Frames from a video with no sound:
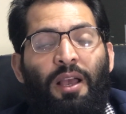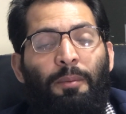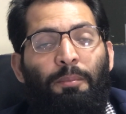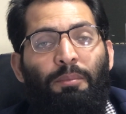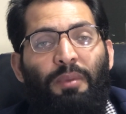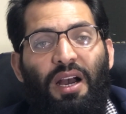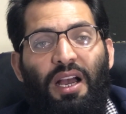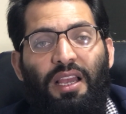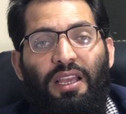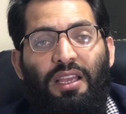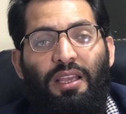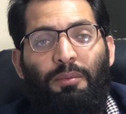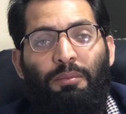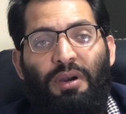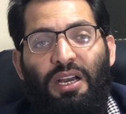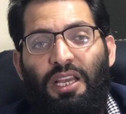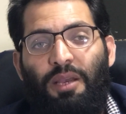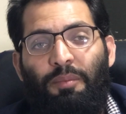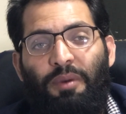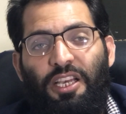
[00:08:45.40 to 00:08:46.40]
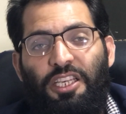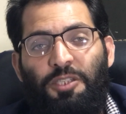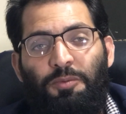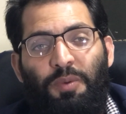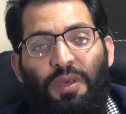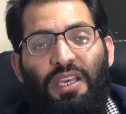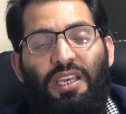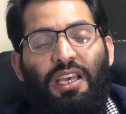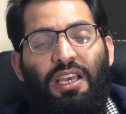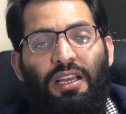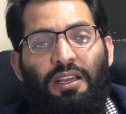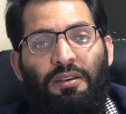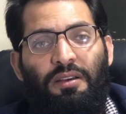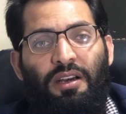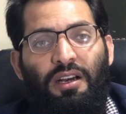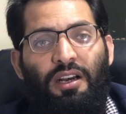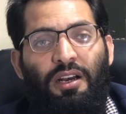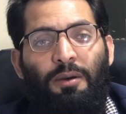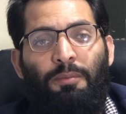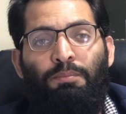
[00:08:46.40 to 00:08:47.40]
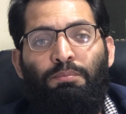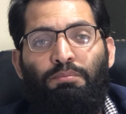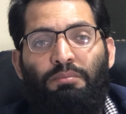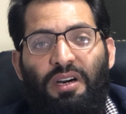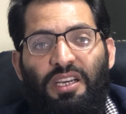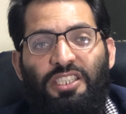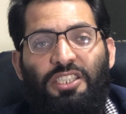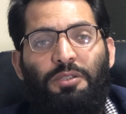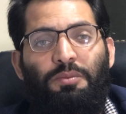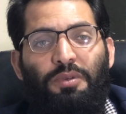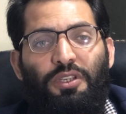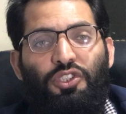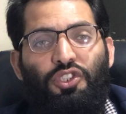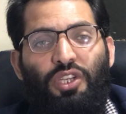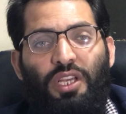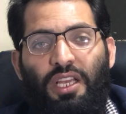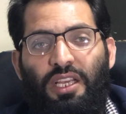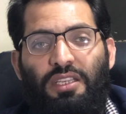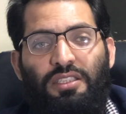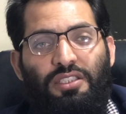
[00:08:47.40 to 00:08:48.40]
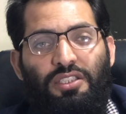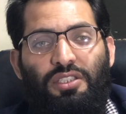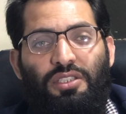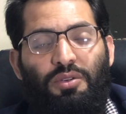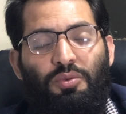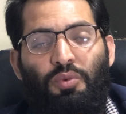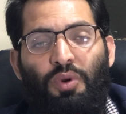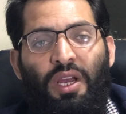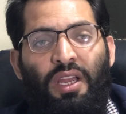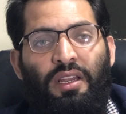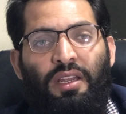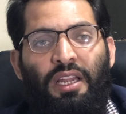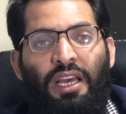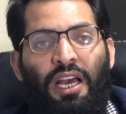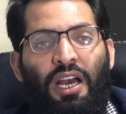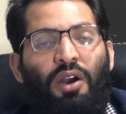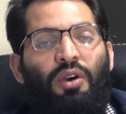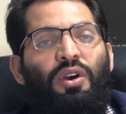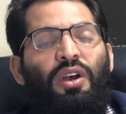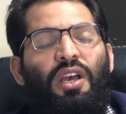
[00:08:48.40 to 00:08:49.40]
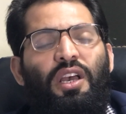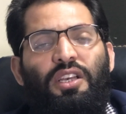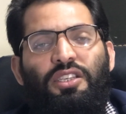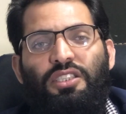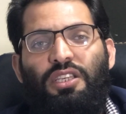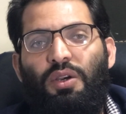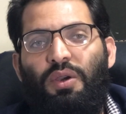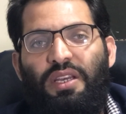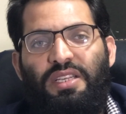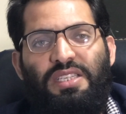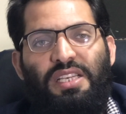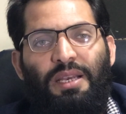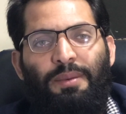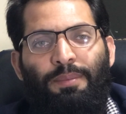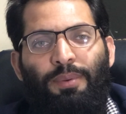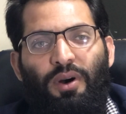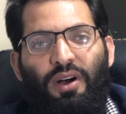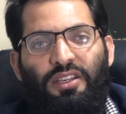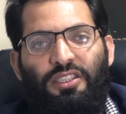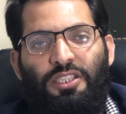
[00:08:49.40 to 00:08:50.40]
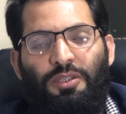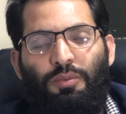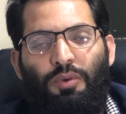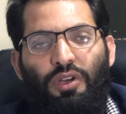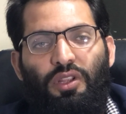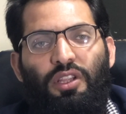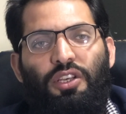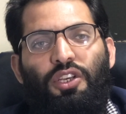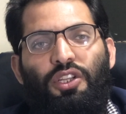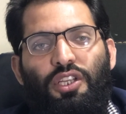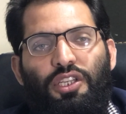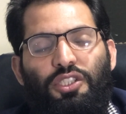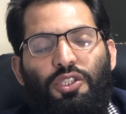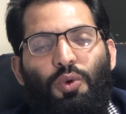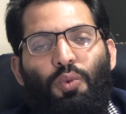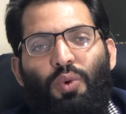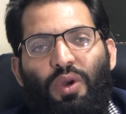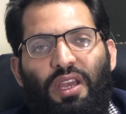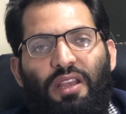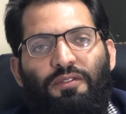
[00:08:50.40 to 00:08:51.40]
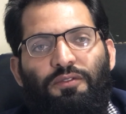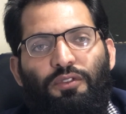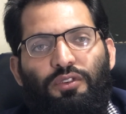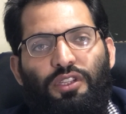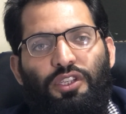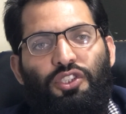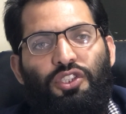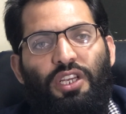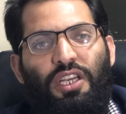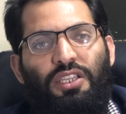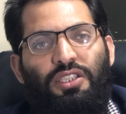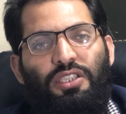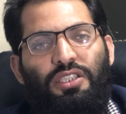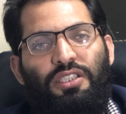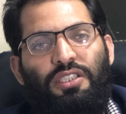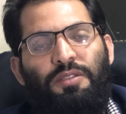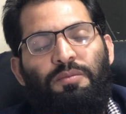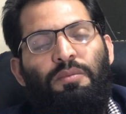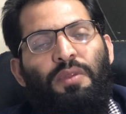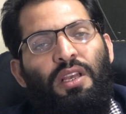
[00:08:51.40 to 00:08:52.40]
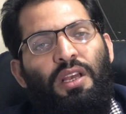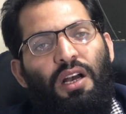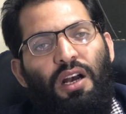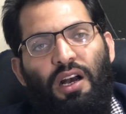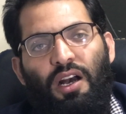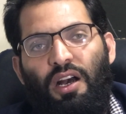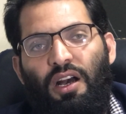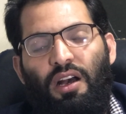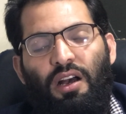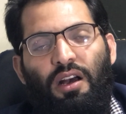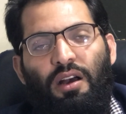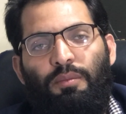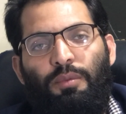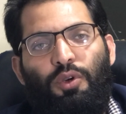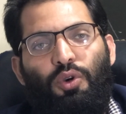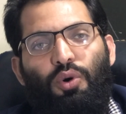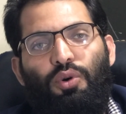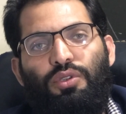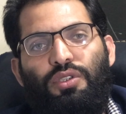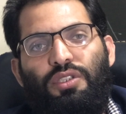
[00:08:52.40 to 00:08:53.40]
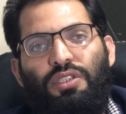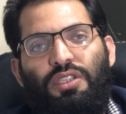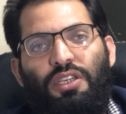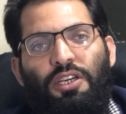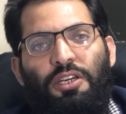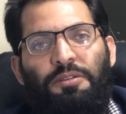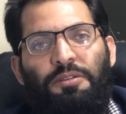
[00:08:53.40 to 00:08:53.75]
my speaking must be changed right now. So it's impossible. You need to wait for the changes, because